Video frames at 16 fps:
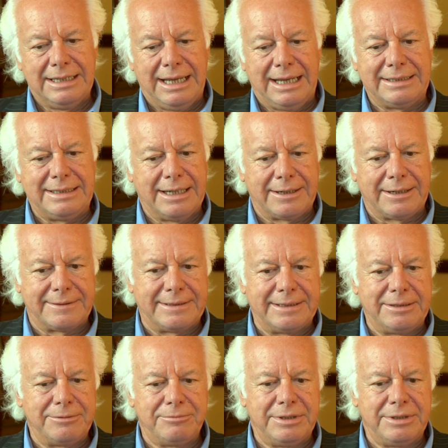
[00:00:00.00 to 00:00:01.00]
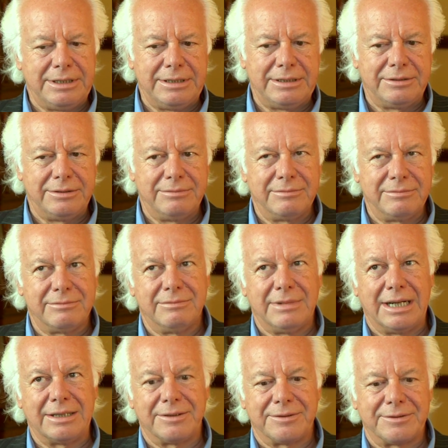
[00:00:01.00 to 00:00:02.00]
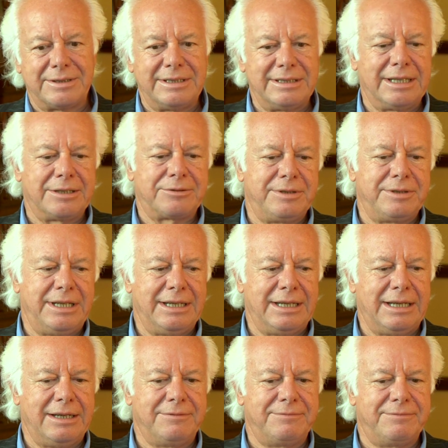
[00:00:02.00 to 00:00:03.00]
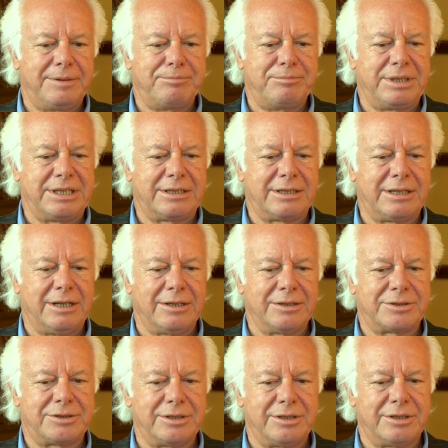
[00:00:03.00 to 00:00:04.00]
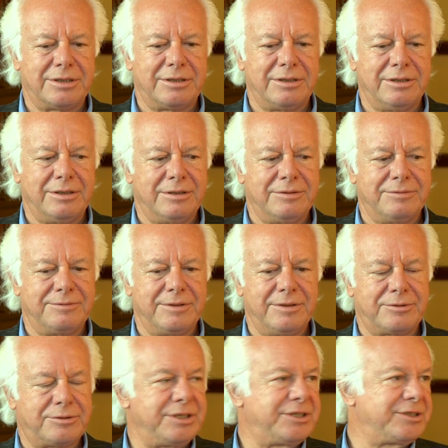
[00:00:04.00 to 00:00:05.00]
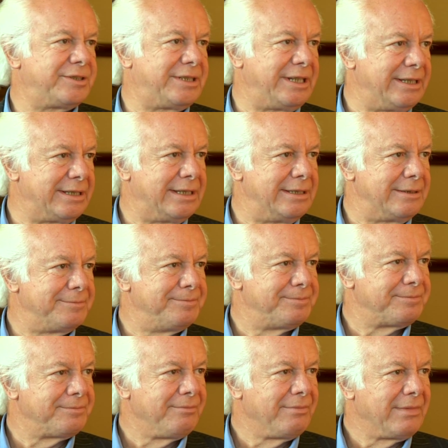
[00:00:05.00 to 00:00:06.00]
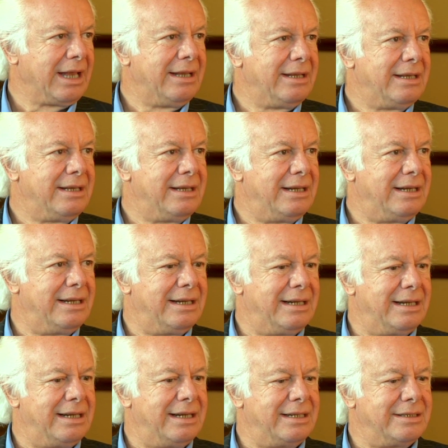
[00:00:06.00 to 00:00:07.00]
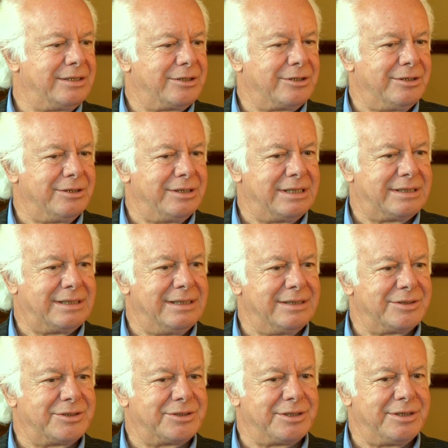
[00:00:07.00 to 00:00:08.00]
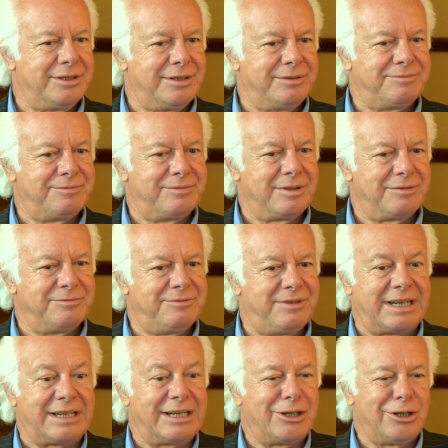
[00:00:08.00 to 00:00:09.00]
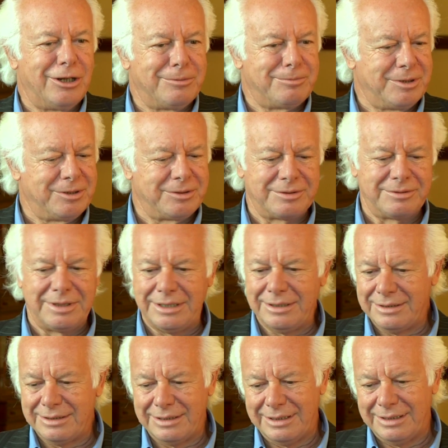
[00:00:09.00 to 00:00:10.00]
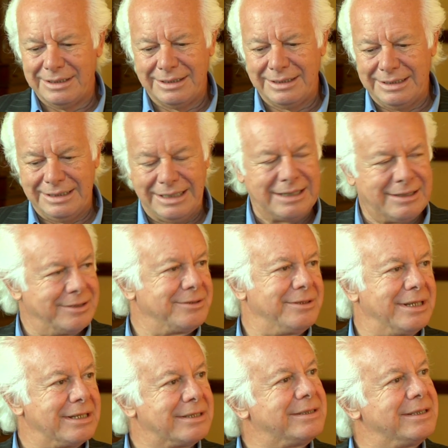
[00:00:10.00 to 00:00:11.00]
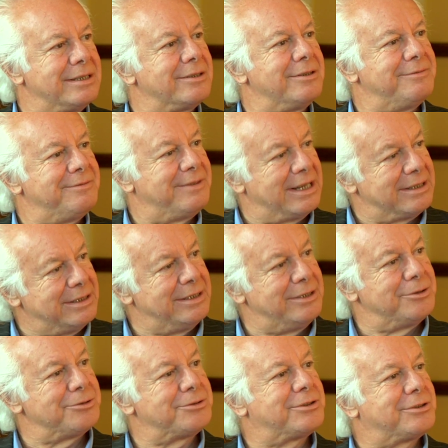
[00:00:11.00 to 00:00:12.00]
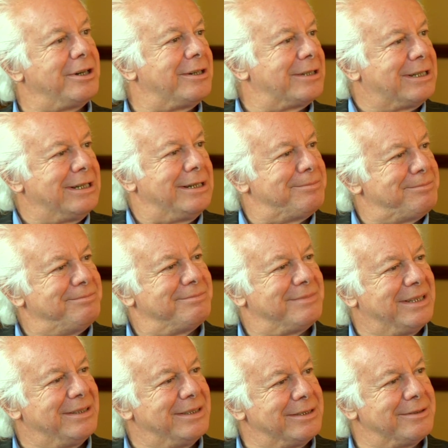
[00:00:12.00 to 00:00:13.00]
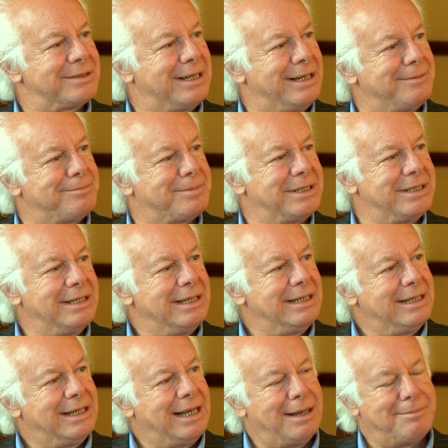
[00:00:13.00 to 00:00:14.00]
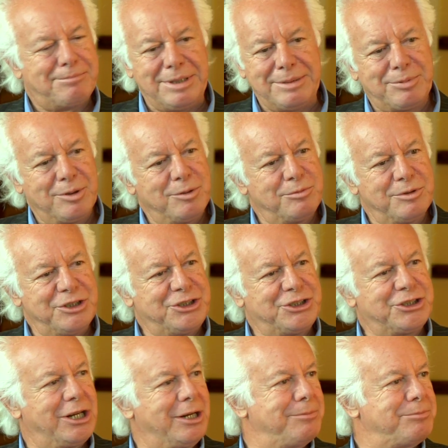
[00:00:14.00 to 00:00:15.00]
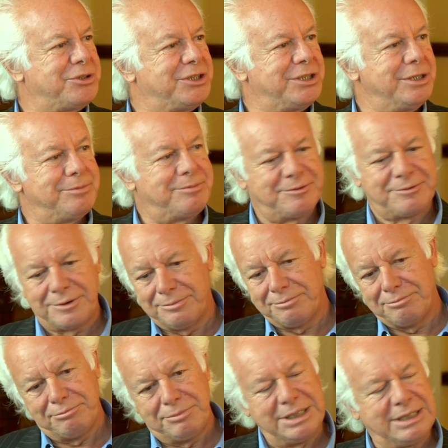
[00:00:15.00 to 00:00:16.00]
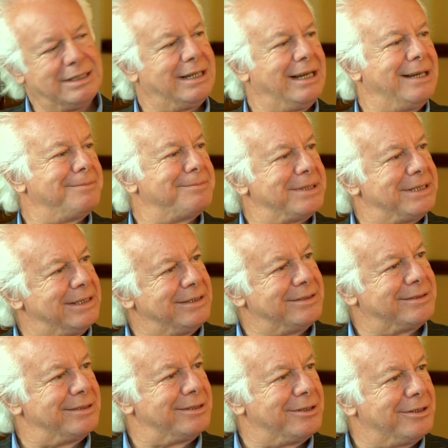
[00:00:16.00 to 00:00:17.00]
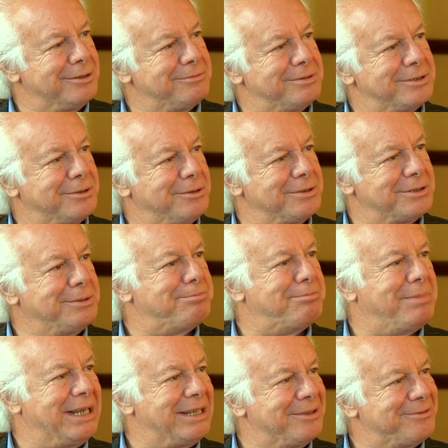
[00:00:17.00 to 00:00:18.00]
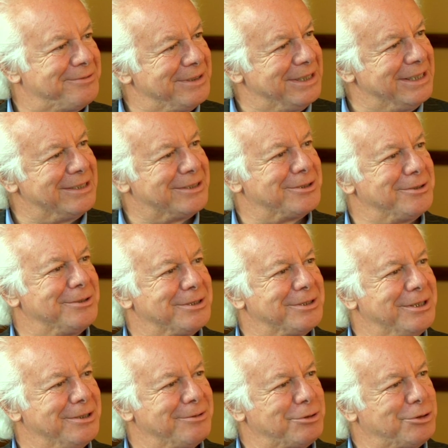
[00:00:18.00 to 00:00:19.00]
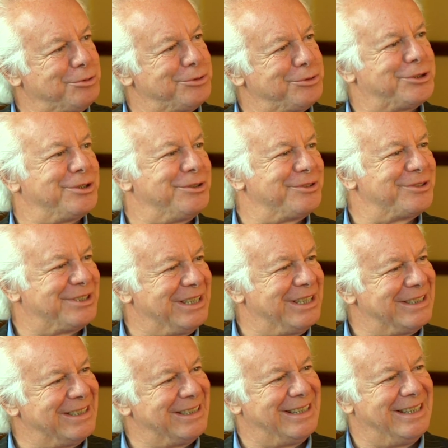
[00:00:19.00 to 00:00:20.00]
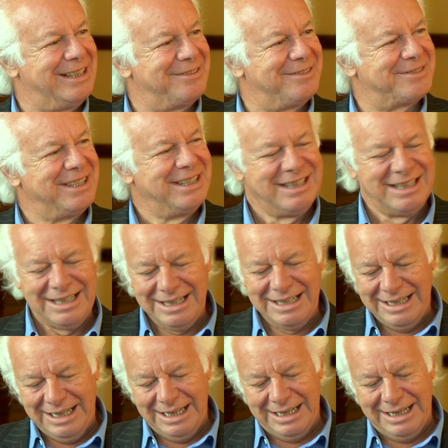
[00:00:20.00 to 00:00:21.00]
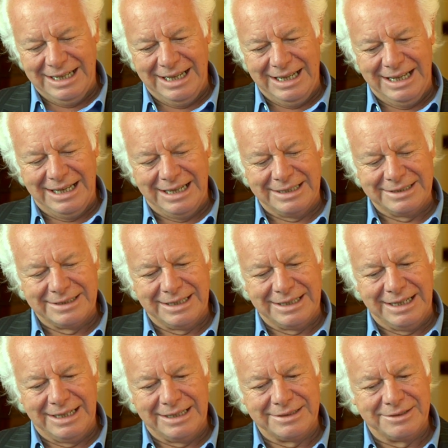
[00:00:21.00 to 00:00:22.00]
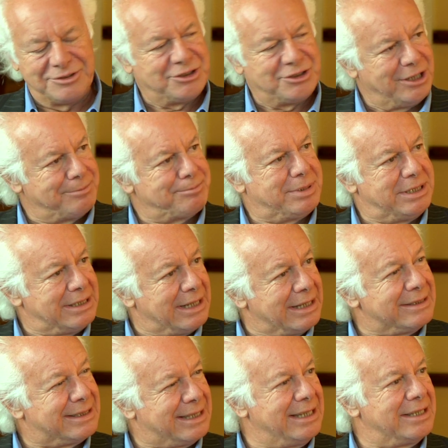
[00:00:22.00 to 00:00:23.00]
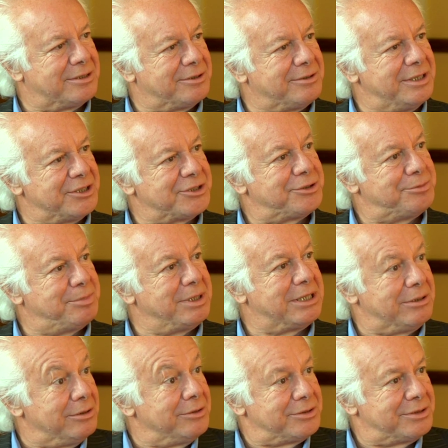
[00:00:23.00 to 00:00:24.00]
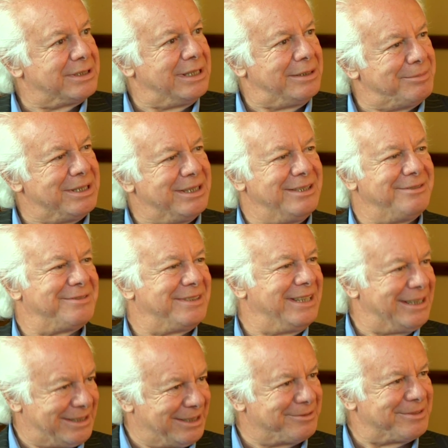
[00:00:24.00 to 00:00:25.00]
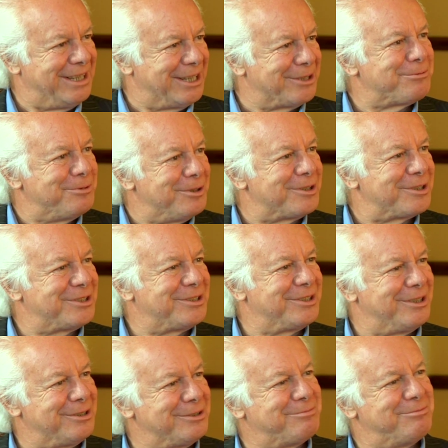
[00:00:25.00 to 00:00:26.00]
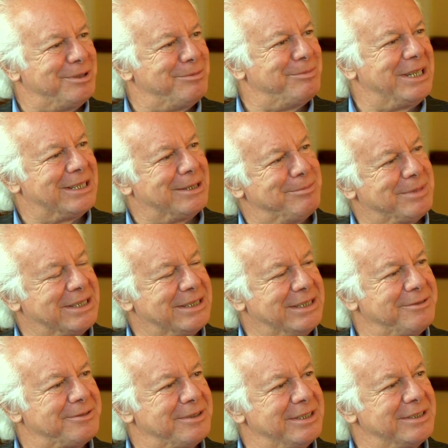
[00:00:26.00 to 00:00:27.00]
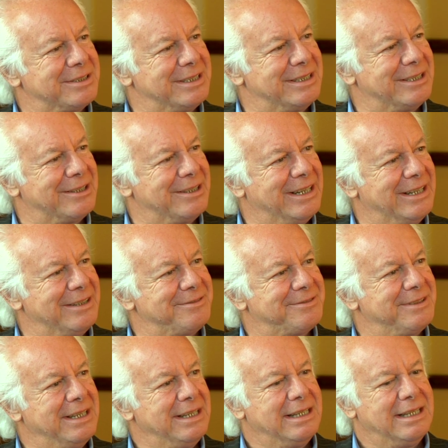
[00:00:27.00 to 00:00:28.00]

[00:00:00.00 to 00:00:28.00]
And the other thing, I don't think we have a big culture of risk-taking. It is very common in areas like Silicon Valley. You start up a little company, and people will jump ship from big companies, with all the benefits, all the cushions that they have, and jump in and take risks because they believe that if that works, it will make a big difference in their life.